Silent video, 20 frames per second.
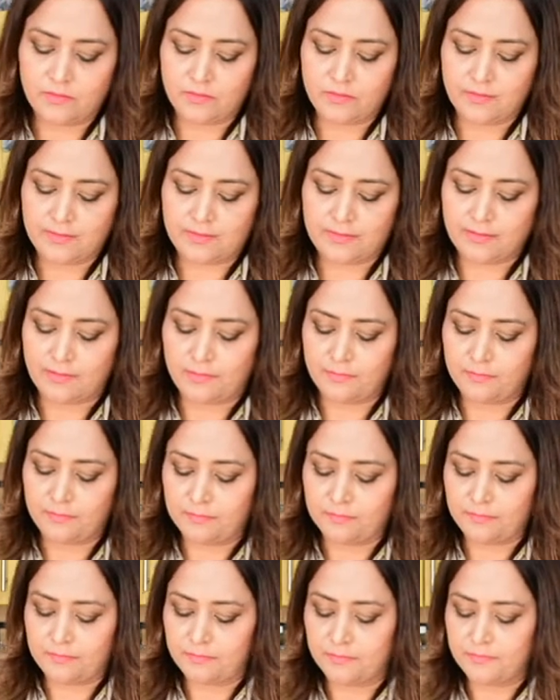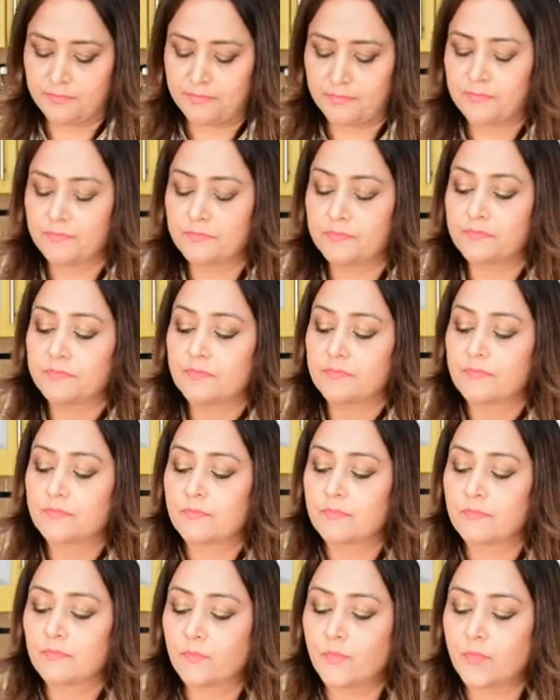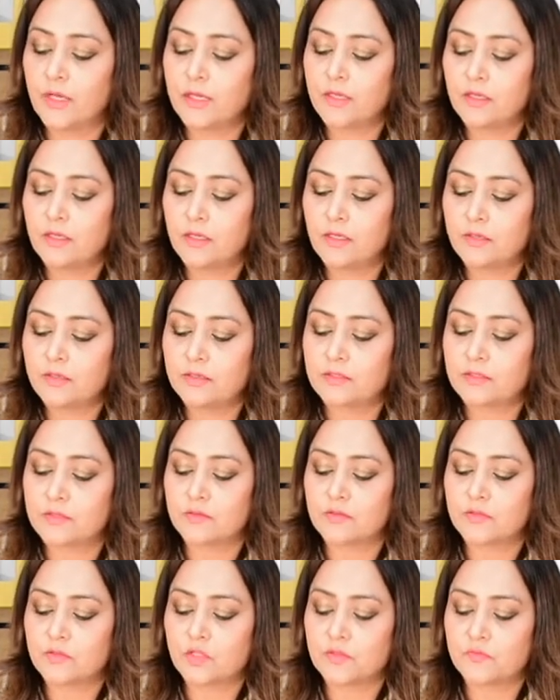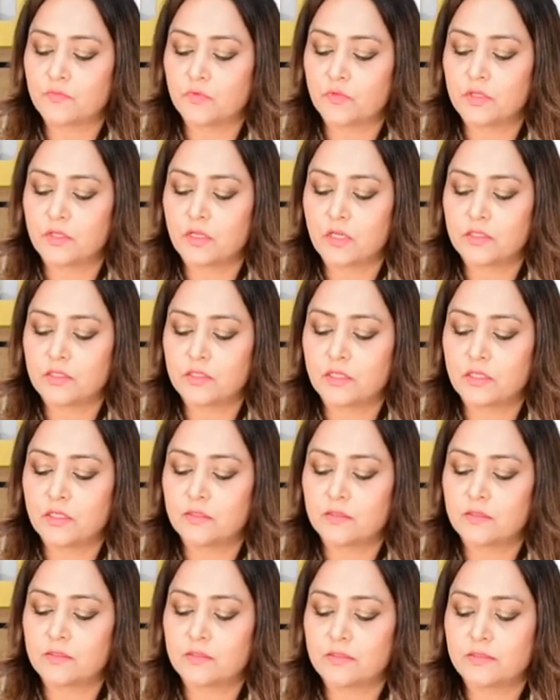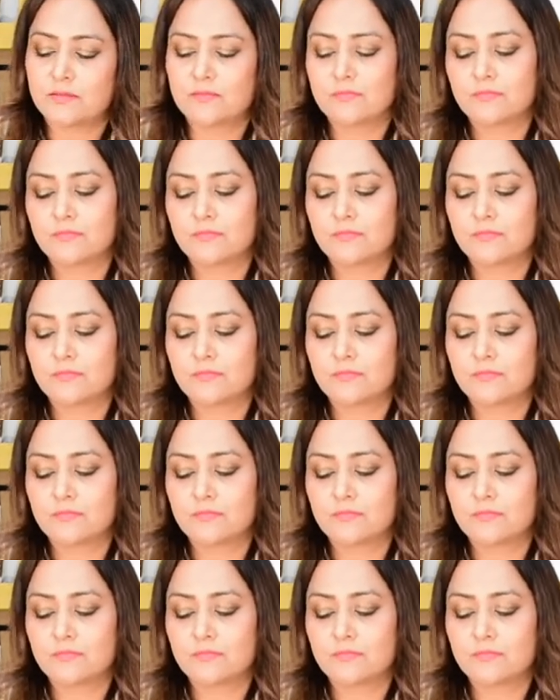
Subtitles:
some pine nuts just for the nuttiness,